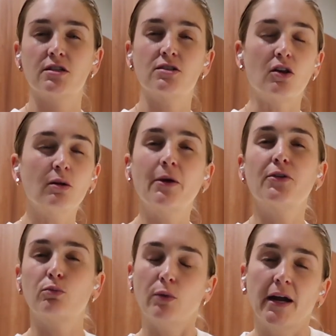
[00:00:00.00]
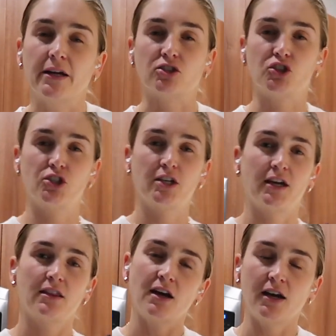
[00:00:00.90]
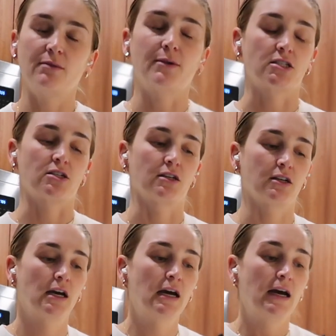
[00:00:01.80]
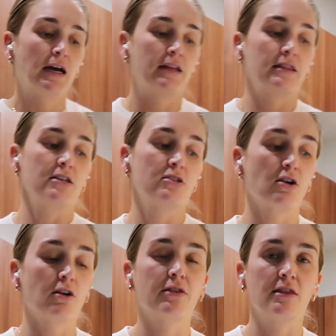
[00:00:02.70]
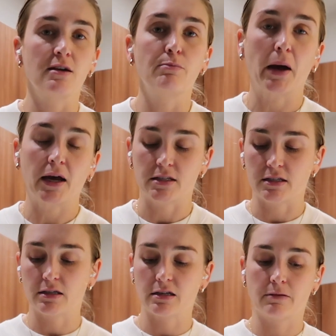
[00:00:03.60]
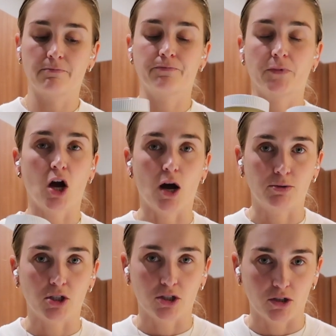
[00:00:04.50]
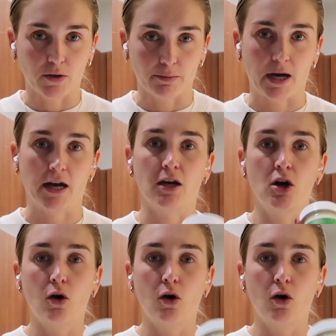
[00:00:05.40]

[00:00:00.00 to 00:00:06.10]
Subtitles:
It's all about the ranch and the honey mustard, and these are the best options you can buy.